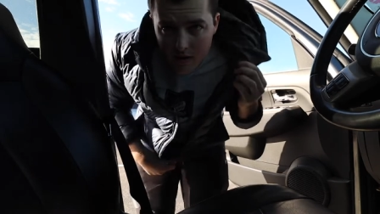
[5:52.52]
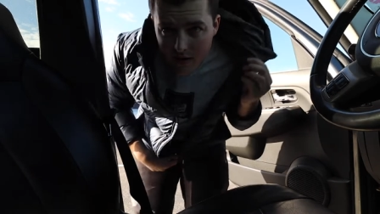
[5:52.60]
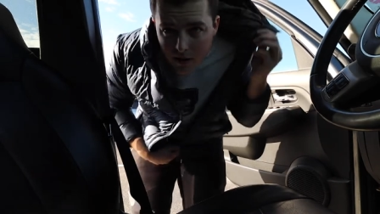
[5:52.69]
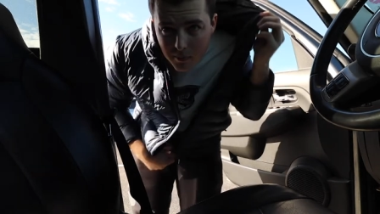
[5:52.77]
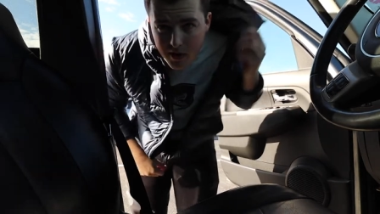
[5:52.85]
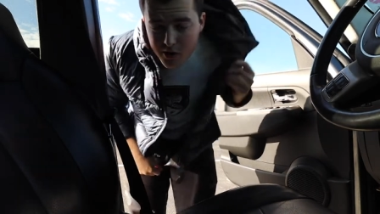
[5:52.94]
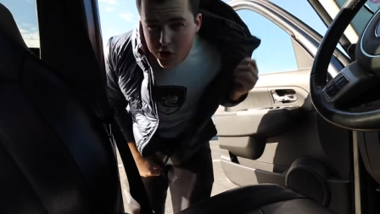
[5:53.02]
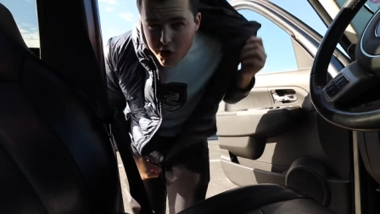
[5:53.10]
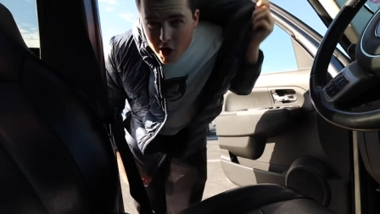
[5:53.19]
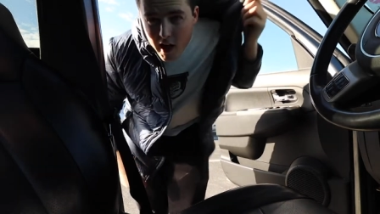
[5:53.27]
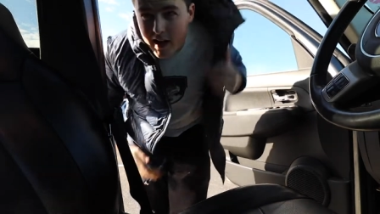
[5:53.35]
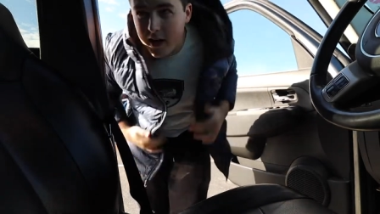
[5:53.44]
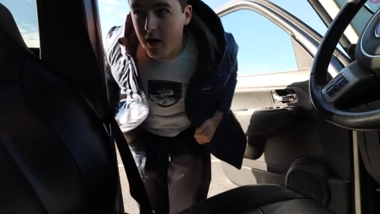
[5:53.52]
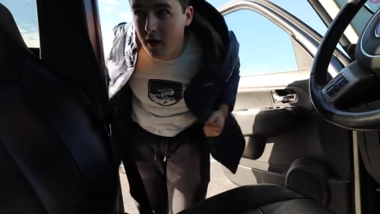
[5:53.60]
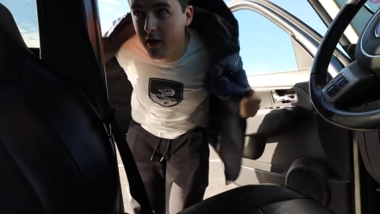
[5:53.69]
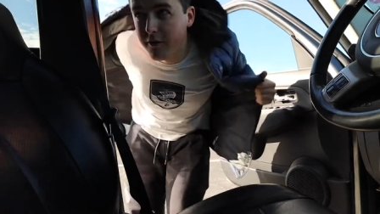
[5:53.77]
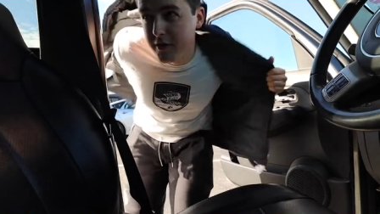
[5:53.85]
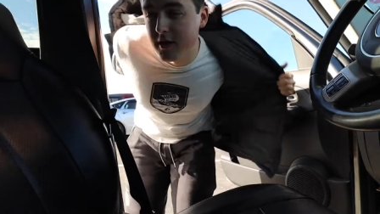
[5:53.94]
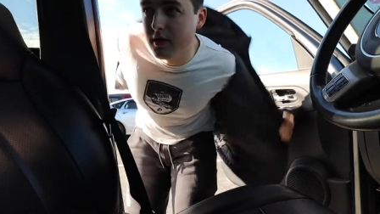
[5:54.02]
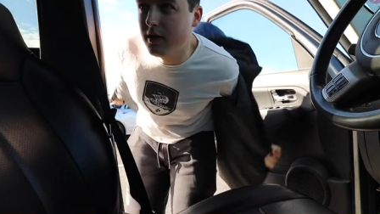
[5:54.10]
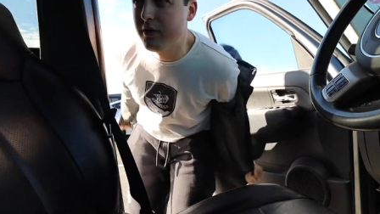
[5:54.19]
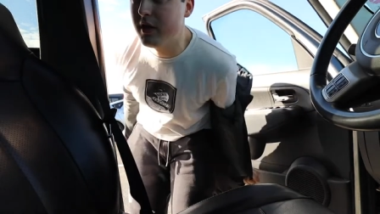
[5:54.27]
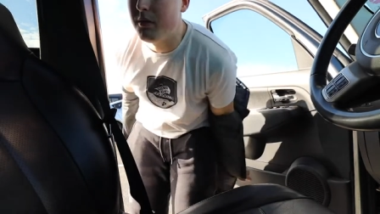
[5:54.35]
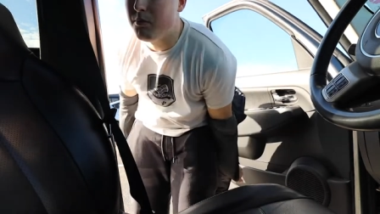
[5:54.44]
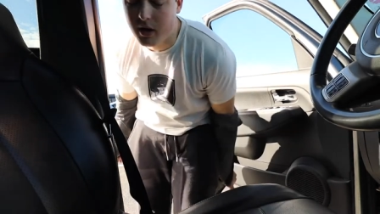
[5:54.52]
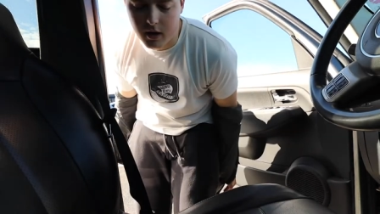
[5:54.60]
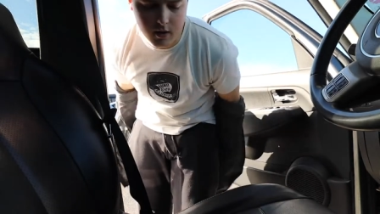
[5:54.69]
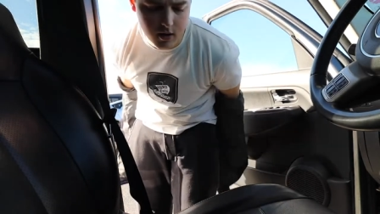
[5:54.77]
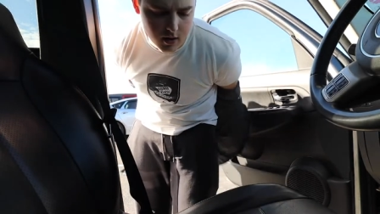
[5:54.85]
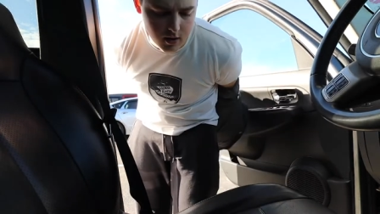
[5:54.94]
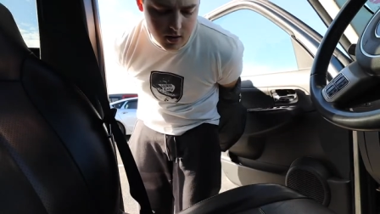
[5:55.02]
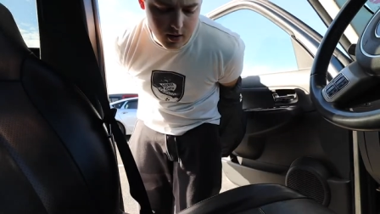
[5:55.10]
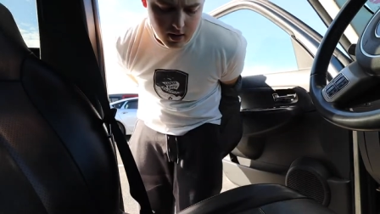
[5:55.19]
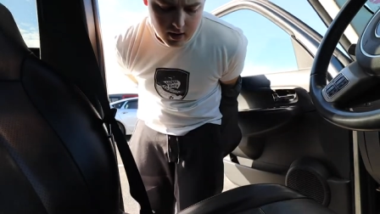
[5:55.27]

gonna take my jacket off and leave it in my car